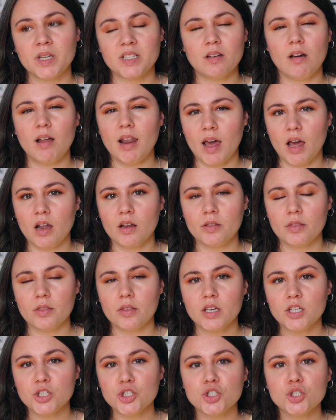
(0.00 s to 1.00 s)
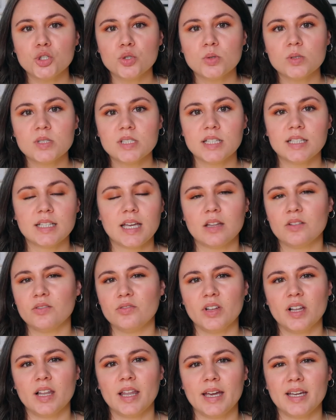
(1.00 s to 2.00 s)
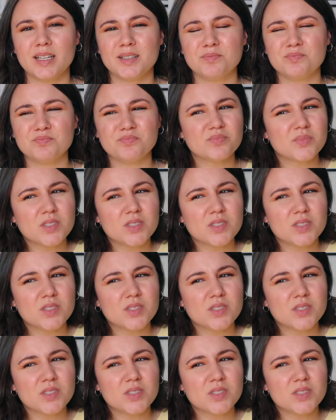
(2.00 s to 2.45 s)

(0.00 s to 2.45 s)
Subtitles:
mental health issues, it can feel like